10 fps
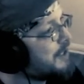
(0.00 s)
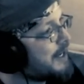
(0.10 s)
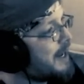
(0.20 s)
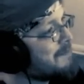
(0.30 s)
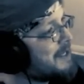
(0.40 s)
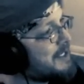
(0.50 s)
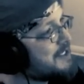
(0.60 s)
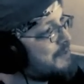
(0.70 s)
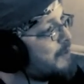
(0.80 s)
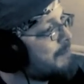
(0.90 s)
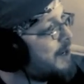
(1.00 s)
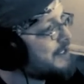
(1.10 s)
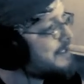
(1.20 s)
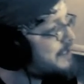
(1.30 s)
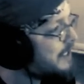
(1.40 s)
could have came in and did what
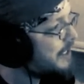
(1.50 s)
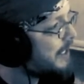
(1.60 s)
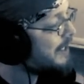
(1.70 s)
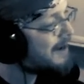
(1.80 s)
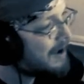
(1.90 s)
Manya did and